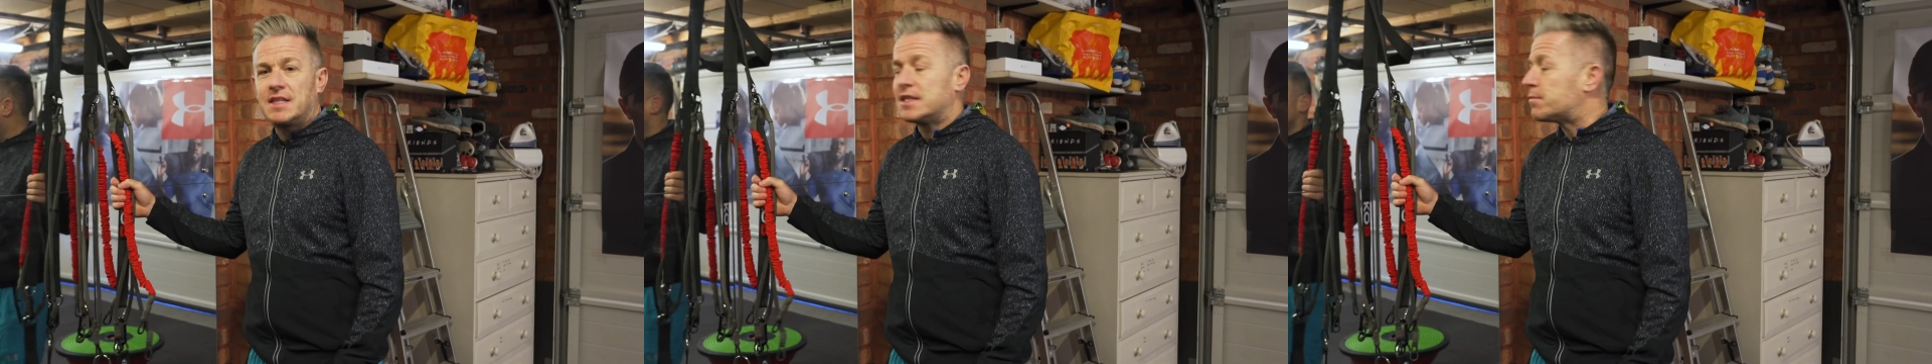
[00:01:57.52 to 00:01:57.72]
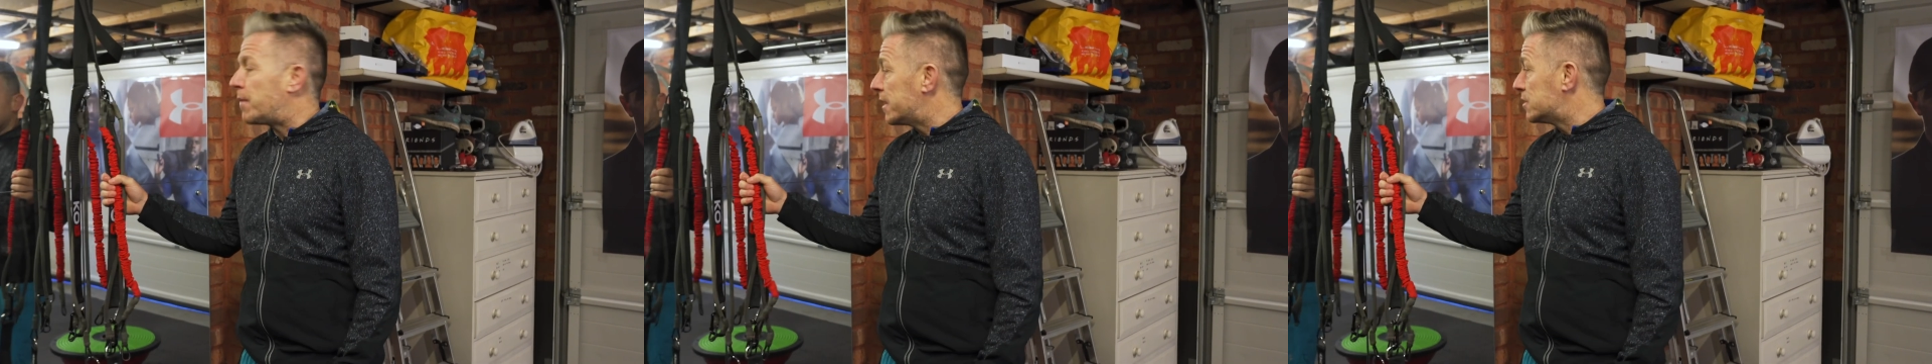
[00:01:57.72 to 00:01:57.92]

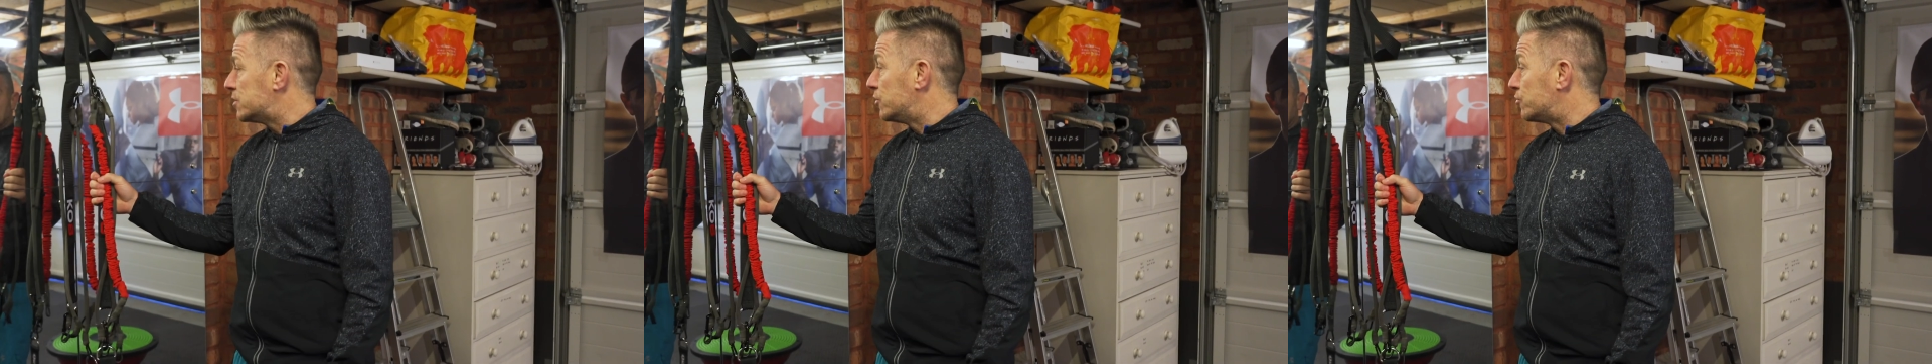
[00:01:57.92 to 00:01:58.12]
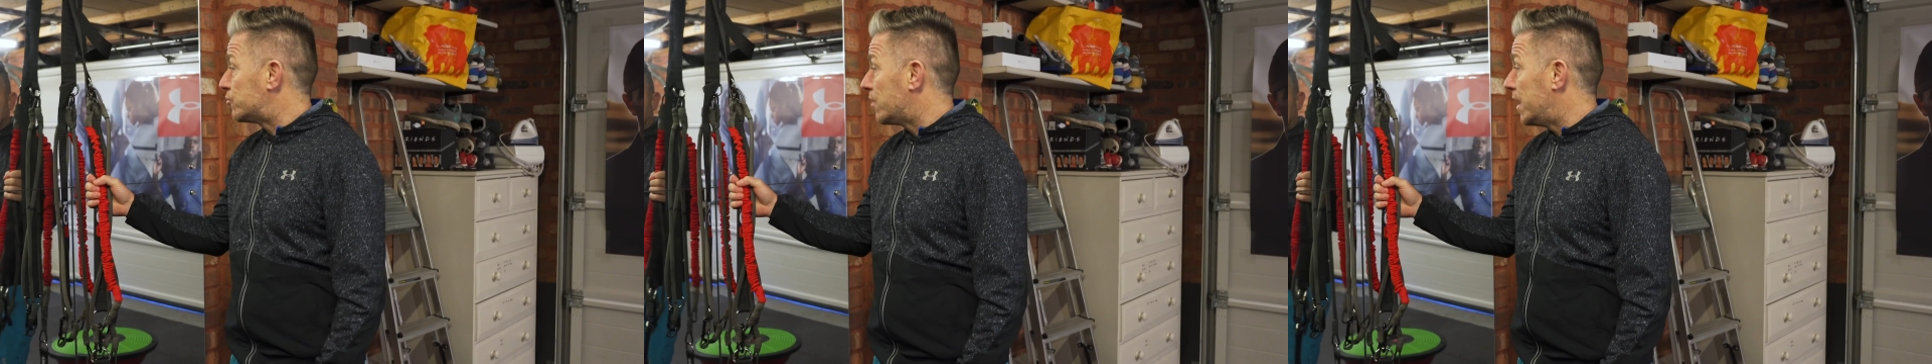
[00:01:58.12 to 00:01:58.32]

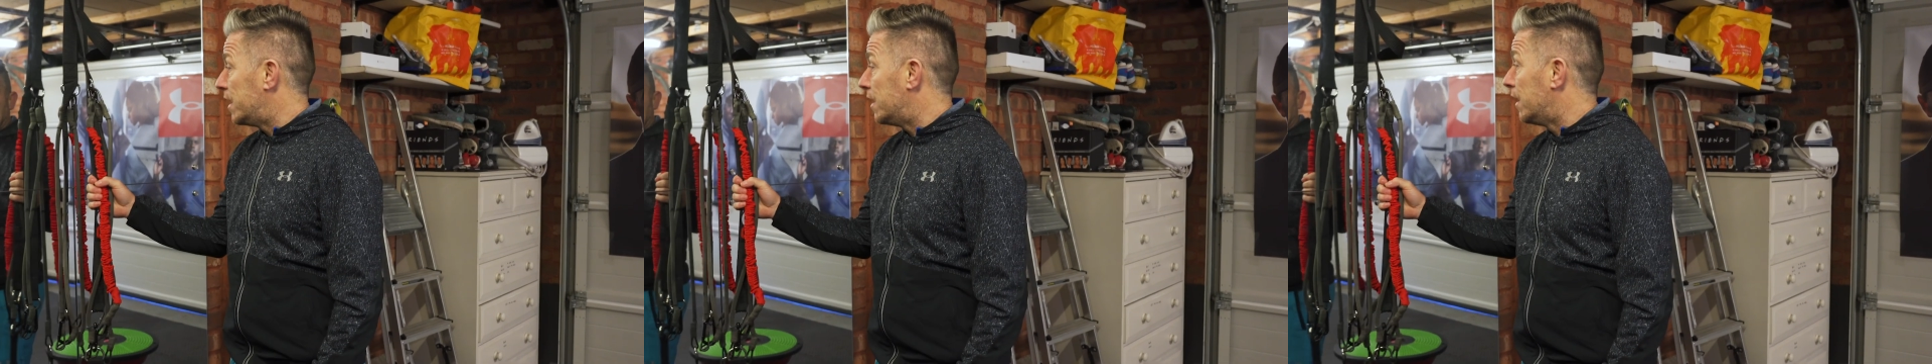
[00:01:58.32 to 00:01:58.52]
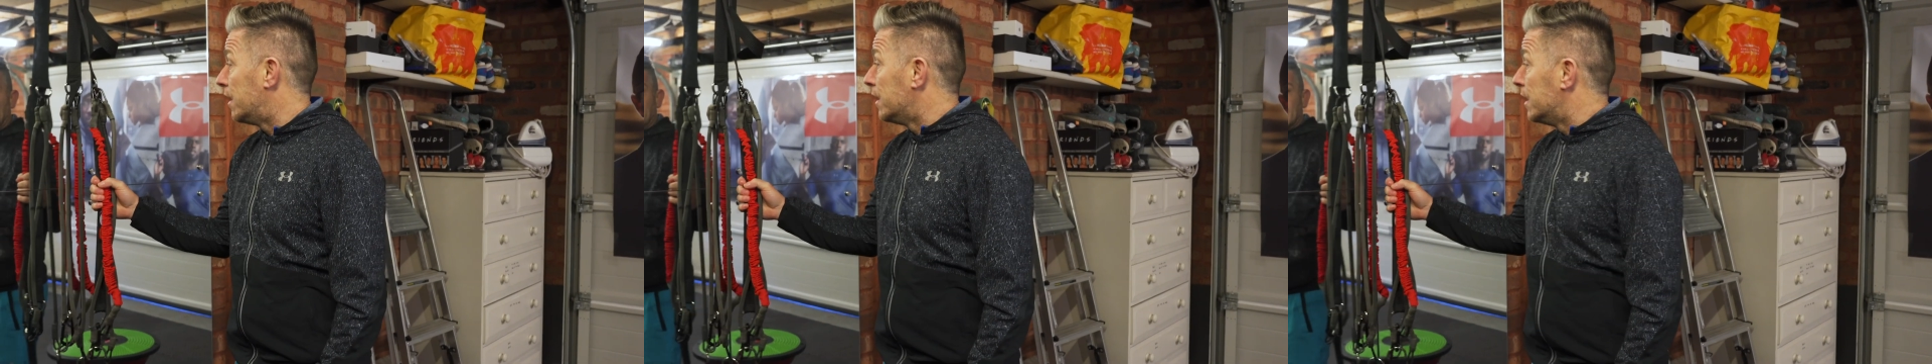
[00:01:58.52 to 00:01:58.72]
suspension
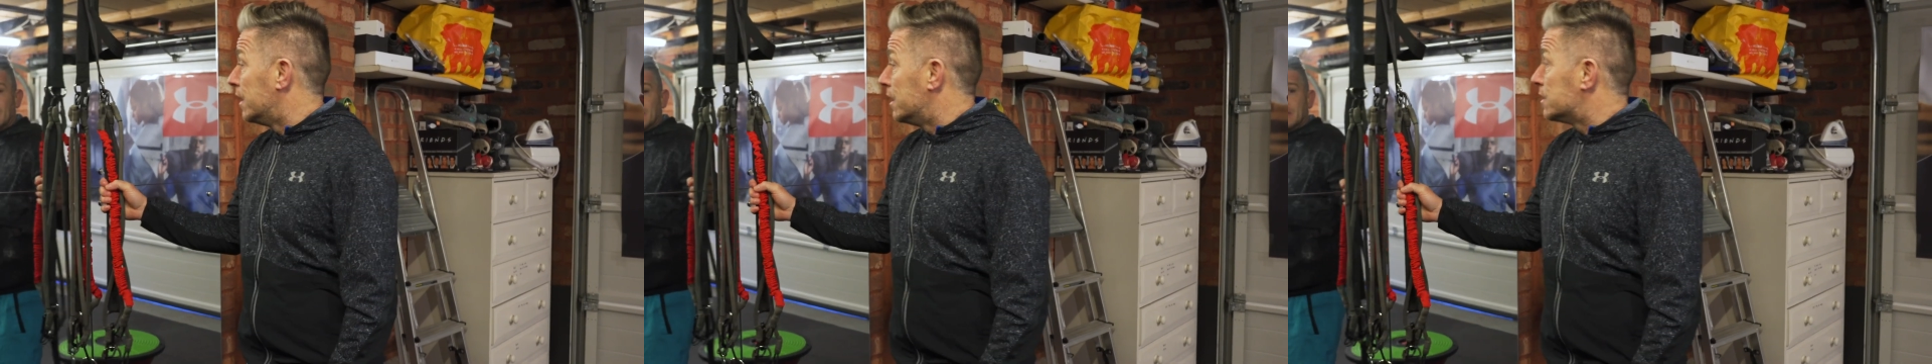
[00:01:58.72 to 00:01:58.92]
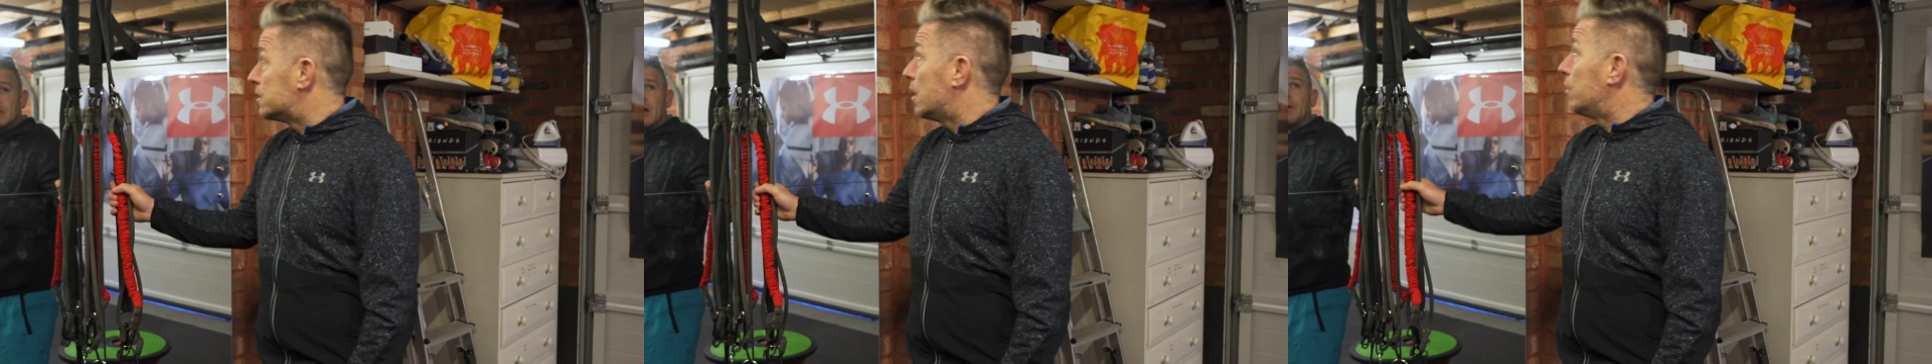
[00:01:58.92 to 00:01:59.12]
trainer.
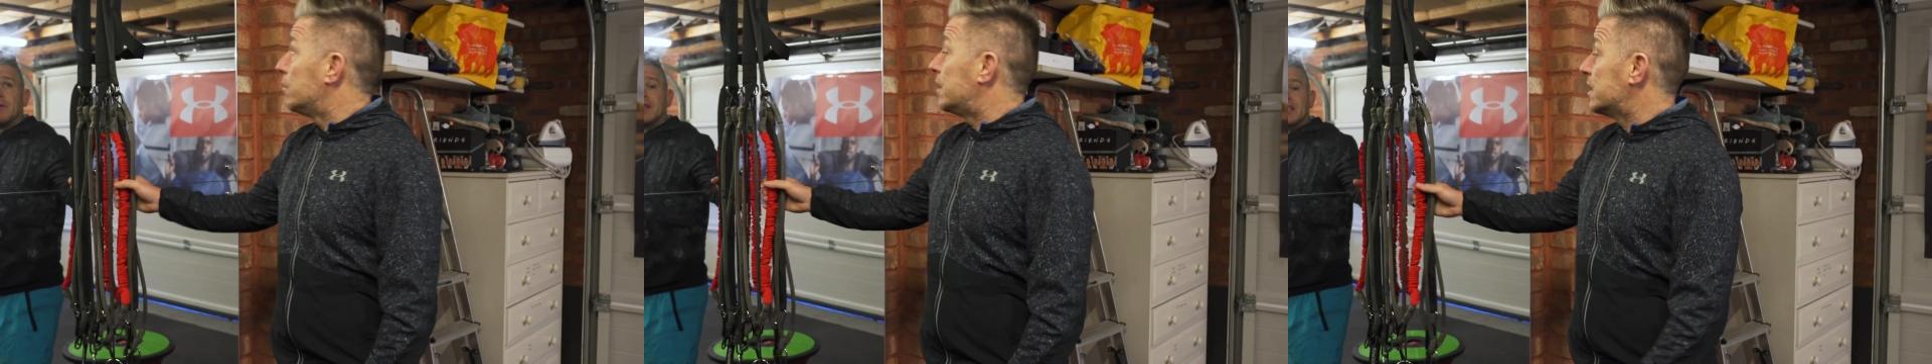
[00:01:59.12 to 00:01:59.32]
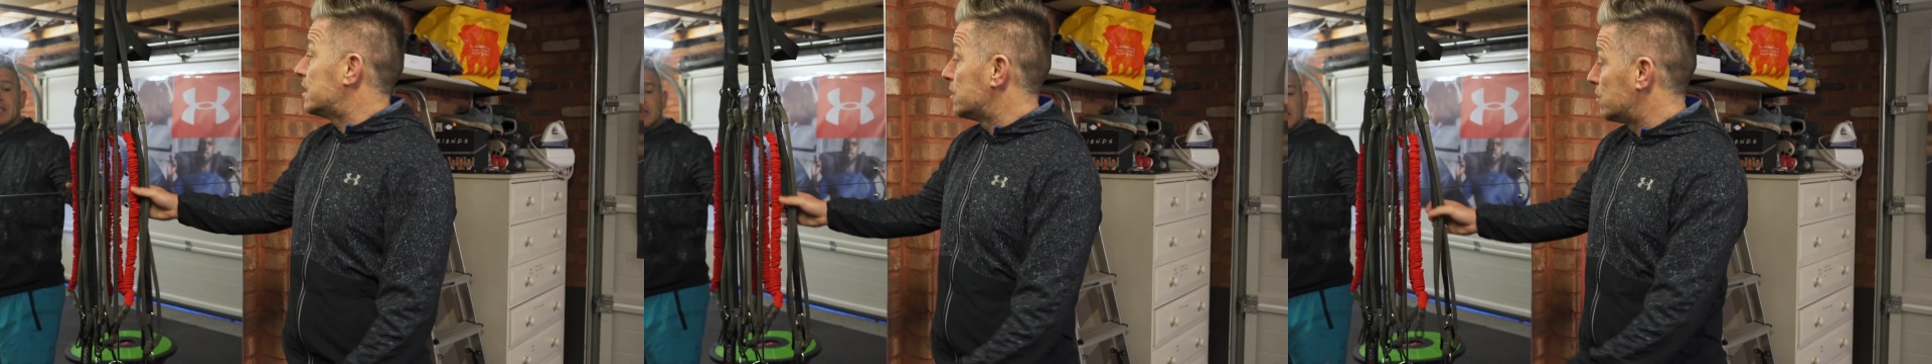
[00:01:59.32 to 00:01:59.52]
So
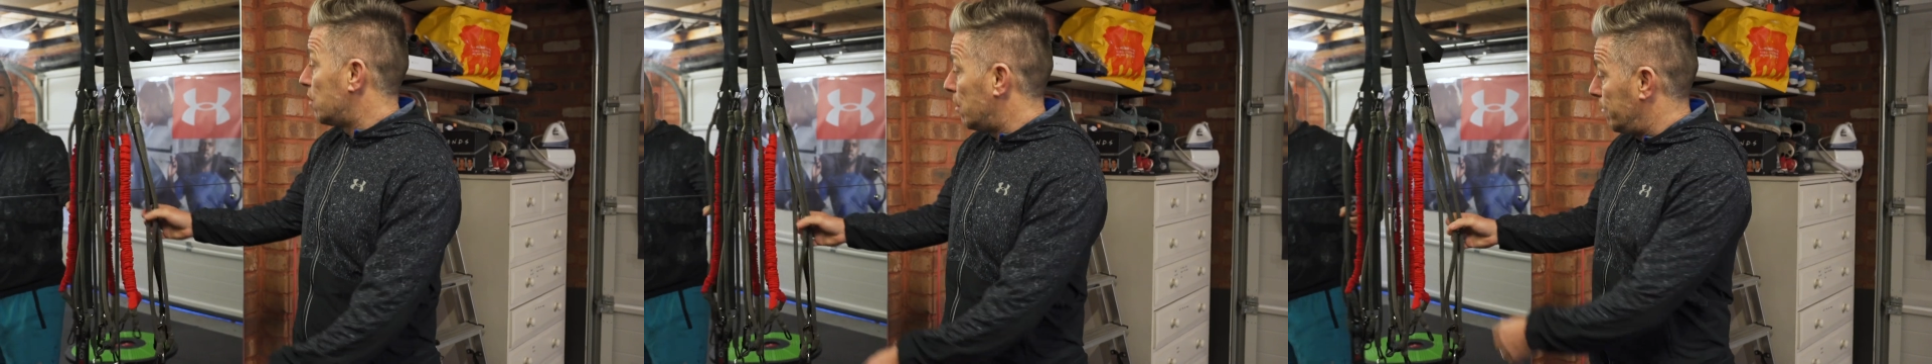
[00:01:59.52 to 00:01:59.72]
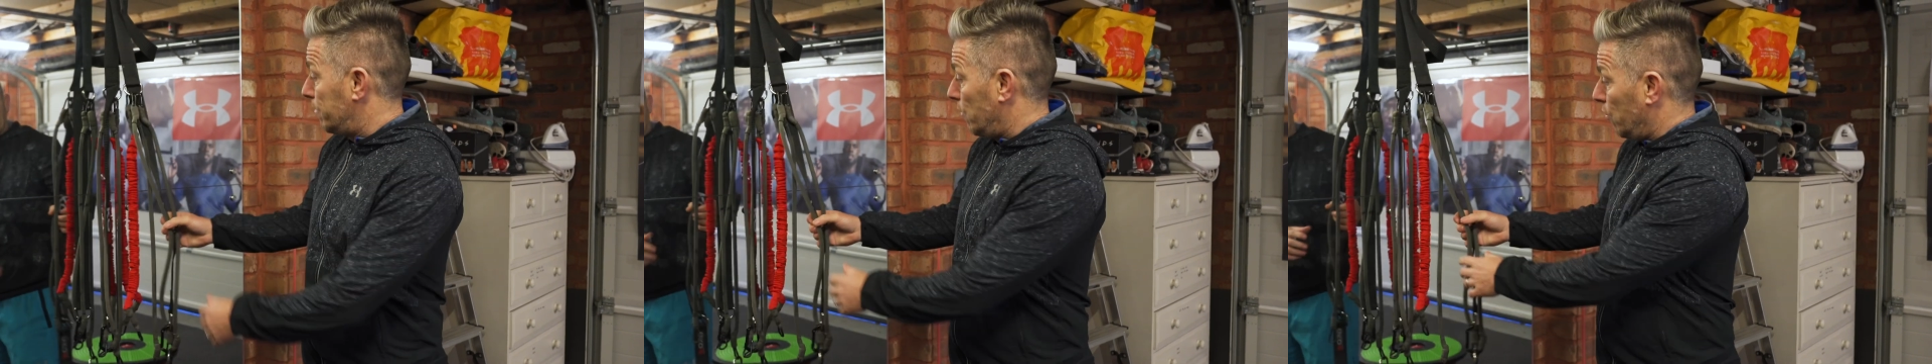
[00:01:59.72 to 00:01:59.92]
this has got